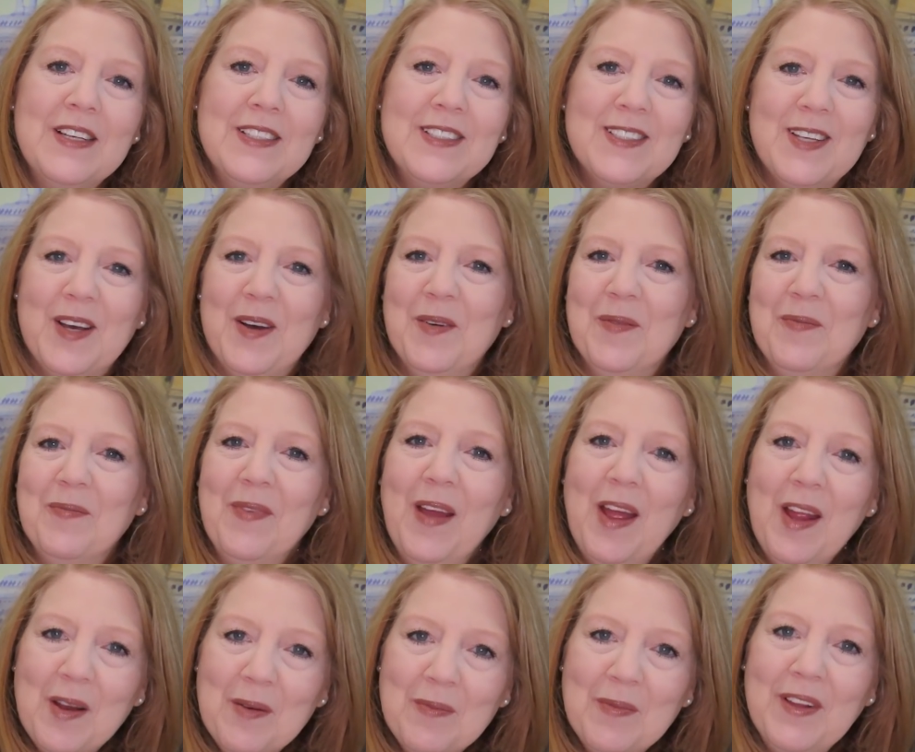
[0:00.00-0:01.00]
So
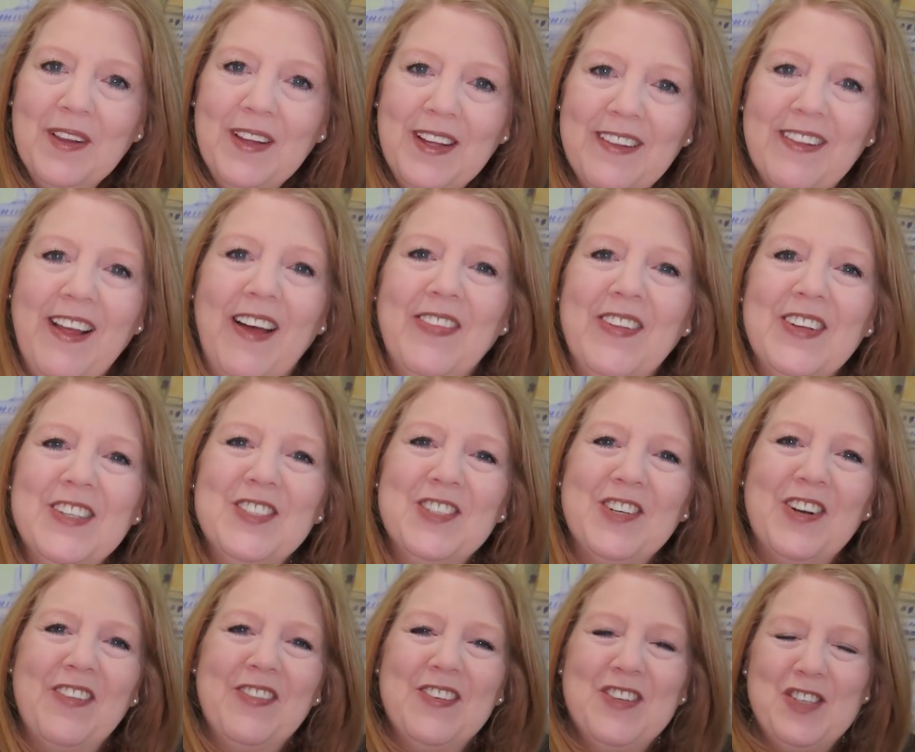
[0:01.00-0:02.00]
I am really glad that
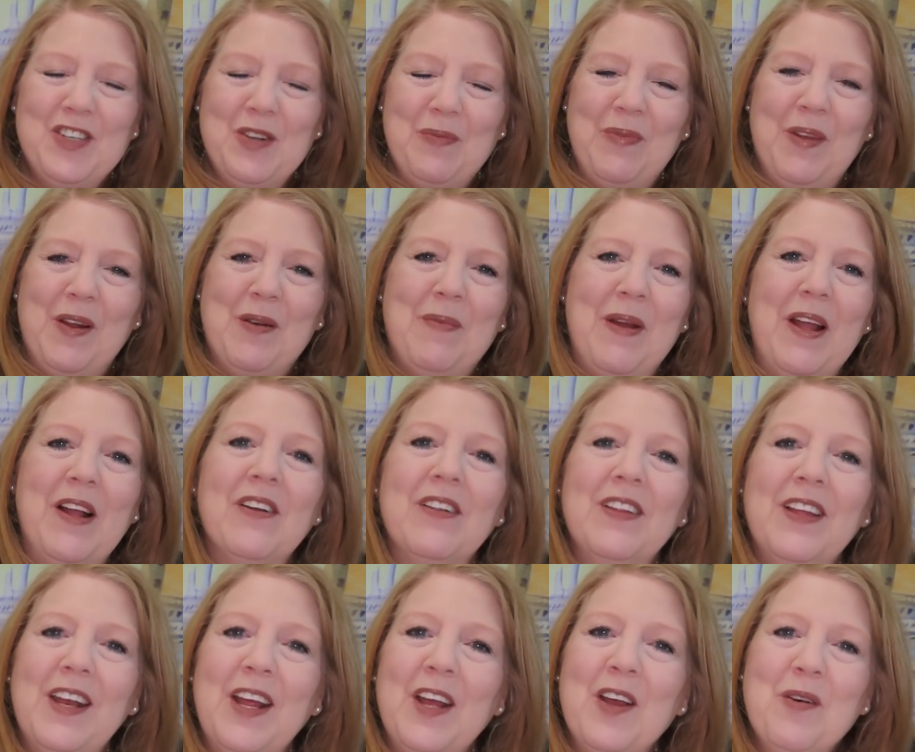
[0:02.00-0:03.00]
you're on the ship there,
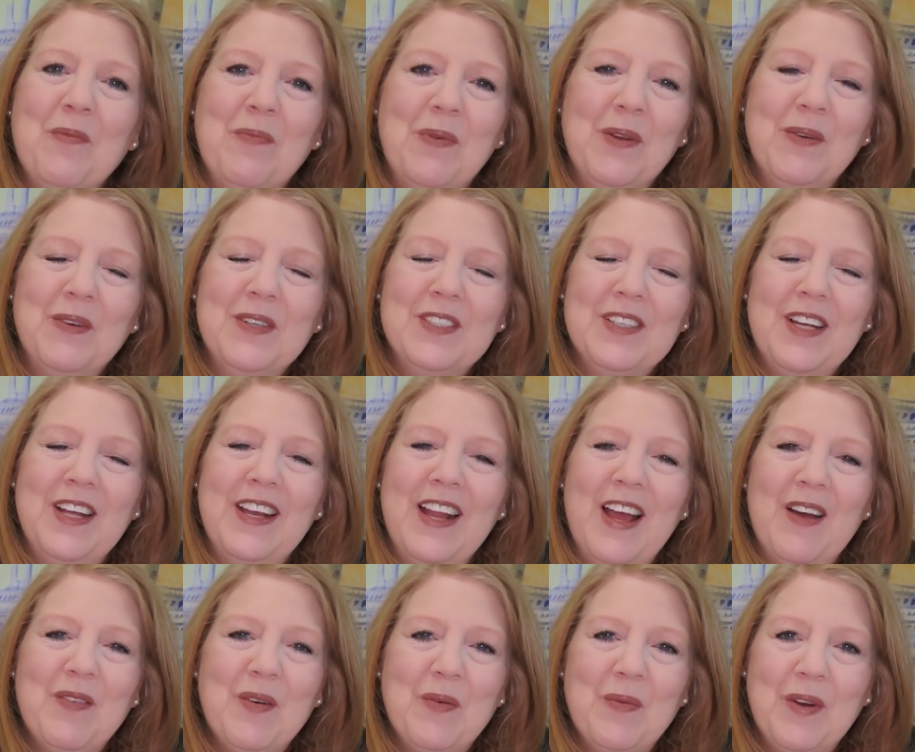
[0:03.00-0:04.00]
Michael, and I hope you and Jane
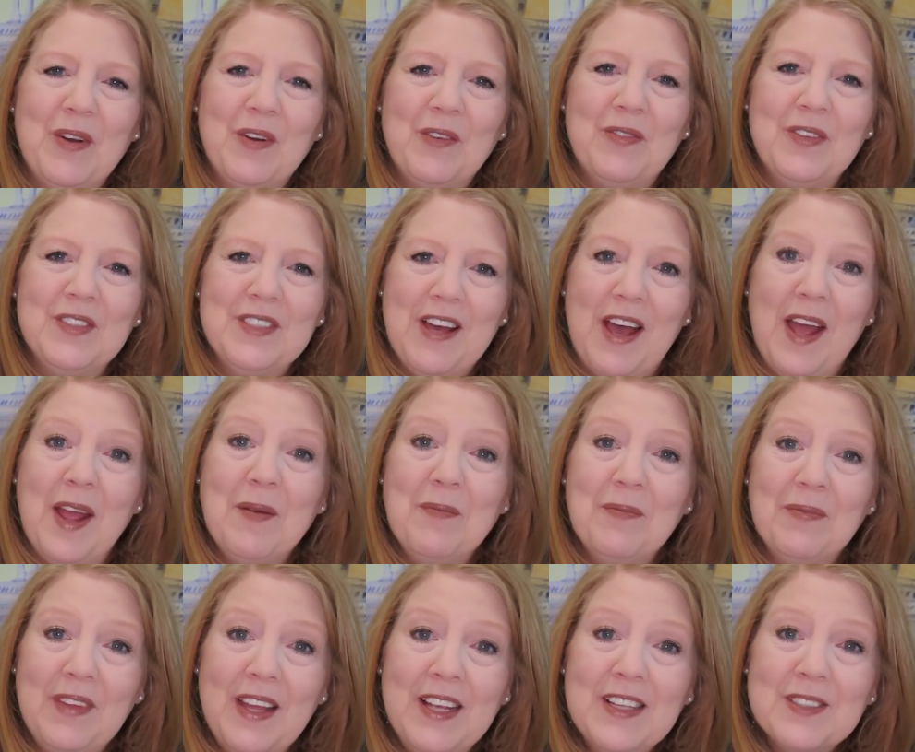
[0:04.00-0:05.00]
have a wonderful
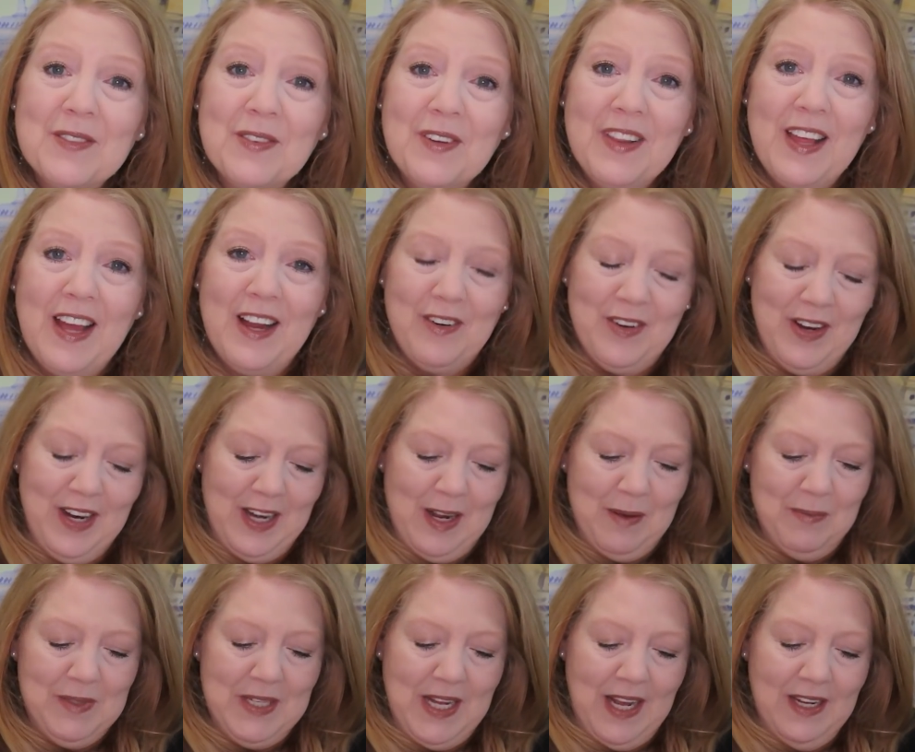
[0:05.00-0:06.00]
time. Thanks for that great
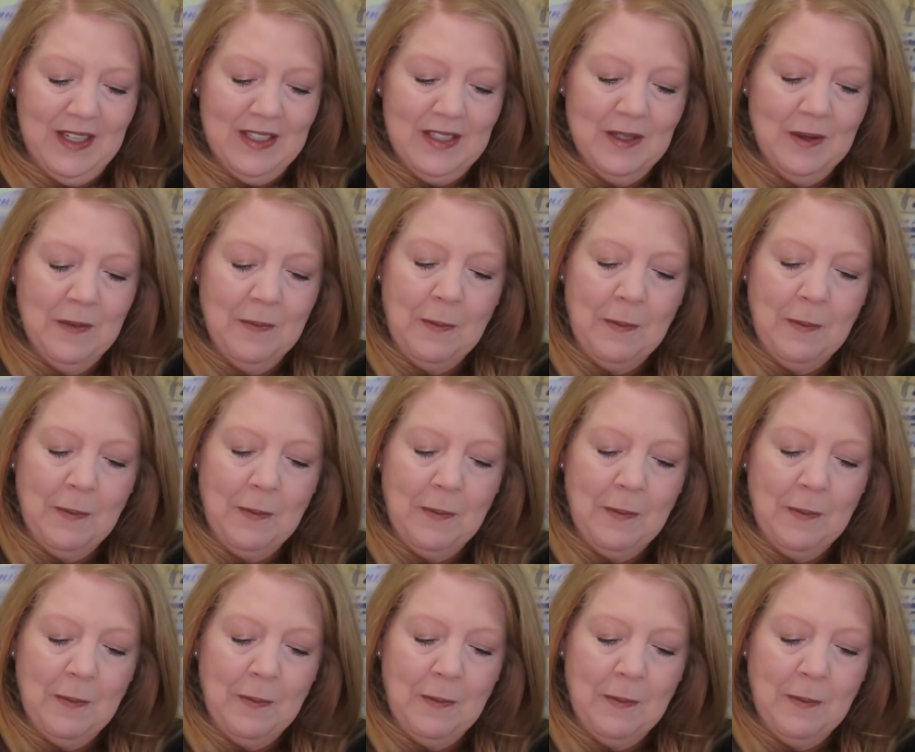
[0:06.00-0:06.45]
update.